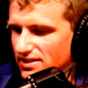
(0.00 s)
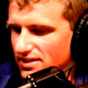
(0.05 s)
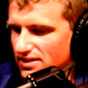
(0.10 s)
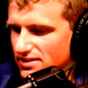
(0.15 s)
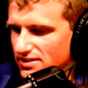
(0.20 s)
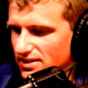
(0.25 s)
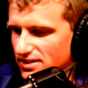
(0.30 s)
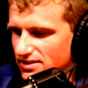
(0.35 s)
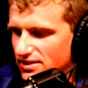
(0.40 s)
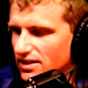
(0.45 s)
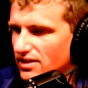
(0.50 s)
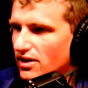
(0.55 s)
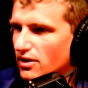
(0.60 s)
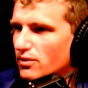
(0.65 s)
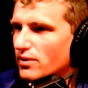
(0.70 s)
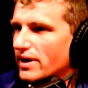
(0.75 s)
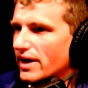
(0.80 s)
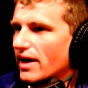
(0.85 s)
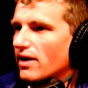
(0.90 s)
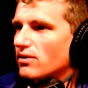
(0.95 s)
he says, no, I
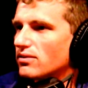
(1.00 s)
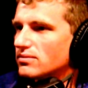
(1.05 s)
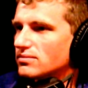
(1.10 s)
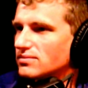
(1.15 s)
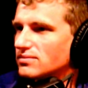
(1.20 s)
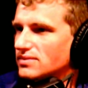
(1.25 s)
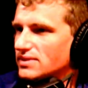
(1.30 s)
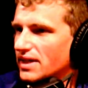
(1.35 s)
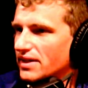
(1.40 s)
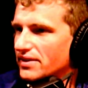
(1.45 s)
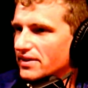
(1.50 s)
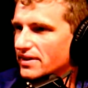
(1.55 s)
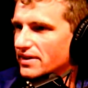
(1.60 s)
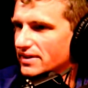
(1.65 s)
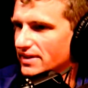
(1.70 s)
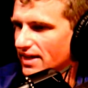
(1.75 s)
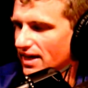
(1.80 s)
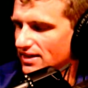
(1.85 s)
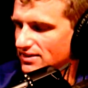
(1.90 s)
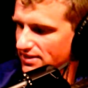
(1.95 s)
want out. And
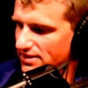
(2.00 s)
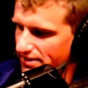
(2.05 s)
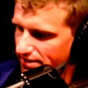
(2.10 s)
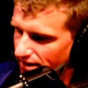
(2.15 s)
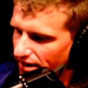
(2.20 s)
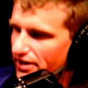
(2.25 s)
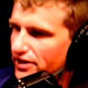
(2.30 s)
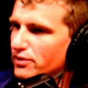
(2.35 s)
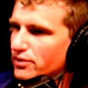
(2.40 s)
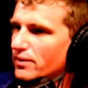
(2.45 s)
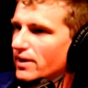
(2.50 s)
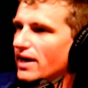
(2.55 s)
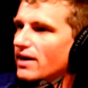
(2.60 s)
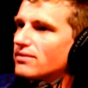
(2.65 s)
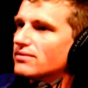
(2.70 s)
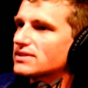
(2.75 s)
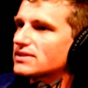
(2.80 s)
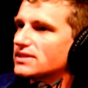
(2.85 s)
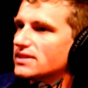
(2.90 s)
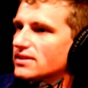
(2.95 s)
then God's like, all right, you want
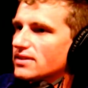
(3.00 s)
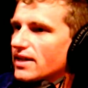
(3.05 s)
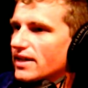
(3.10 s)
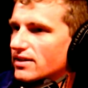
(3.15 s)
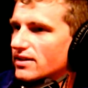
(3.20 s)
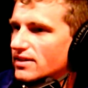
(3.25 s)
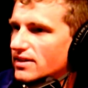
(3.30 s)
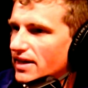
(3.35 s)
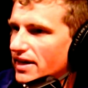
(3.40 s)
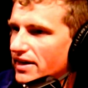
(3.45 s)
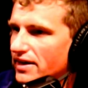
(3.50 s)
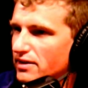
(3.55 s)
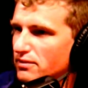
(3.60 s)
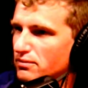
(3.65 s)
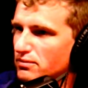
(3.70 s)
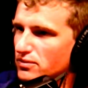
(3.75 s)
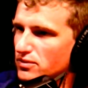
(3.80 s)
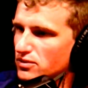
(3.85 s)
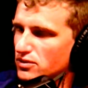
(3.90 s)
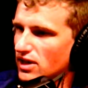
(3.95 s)
out? See you later. And
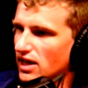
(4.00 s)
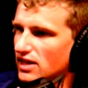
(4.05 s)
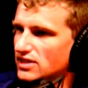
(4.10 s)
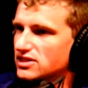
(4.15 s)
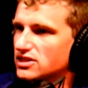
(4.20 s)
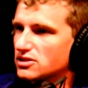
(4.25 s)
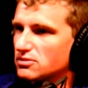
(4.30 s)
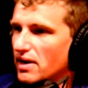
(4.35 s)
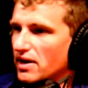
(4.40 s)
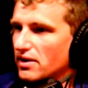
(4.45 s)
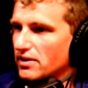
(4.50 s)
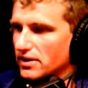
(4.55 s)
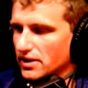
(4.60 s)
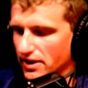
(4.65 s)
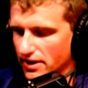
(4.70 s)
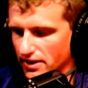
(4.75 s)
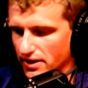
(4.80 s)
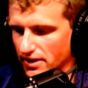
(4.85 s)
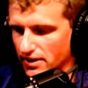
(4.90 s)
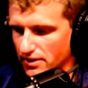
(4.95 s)
he tosses him out,
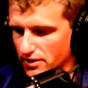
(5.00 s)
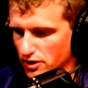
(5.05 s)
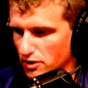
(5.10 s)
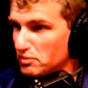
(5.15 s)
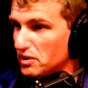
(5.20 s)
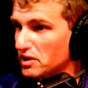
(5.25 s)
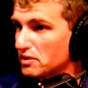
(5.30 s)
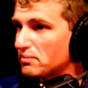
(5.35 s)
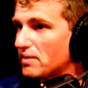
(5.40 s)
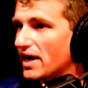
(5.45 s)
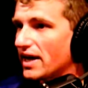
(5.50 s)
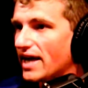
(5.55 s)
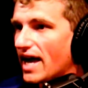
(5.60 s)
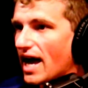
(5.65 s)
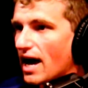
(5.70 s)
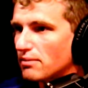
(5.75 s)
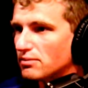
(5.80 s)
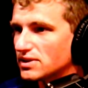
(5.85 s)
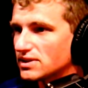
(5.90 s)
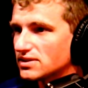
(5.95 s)
and the Big Bang
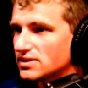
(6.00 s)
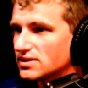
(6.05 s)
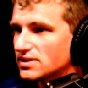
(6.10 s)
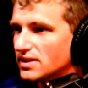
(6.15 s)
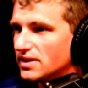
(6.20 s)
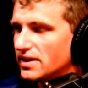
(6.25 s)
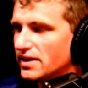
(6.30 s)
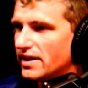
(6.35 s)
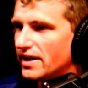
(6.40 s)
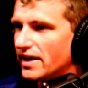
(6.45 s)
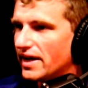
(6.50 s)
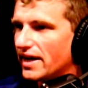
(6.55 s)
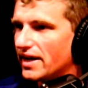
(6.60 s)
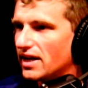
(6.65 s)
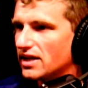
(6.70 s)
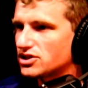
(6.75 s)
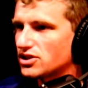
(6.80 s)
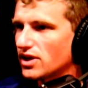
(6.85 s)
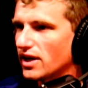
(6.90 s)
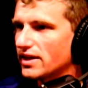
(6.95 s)
happens.
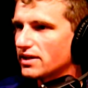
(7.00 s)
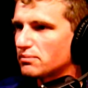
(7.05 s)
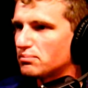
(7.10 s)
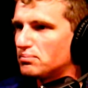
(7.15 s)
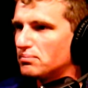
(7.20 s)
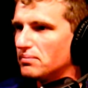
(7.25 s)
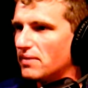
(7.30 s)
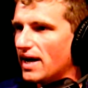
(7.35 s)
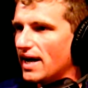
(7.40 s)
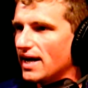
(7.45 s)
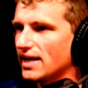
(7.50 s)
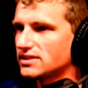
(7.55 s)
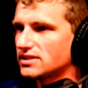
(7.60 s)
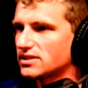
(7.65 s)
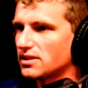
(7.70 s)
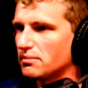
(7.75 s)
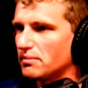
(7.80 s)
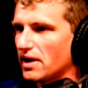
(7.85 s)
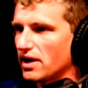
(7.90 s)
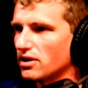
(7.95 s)
And I try to add
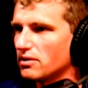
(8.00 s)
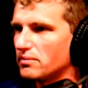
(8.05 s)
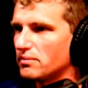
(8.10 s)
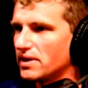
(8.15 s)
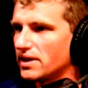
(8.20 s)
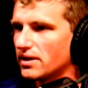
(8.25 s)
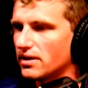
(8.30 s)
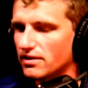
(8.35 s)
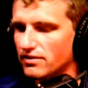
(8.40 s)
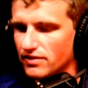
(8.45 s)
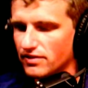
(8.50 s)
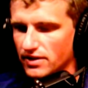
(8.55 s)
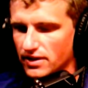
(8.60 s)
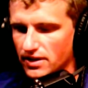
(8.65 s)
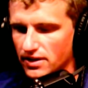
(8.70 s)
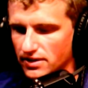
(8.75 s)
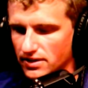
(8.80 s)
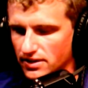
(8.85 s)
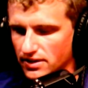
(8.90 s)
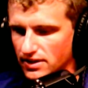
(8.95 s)
some element
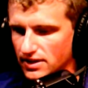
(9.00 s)
of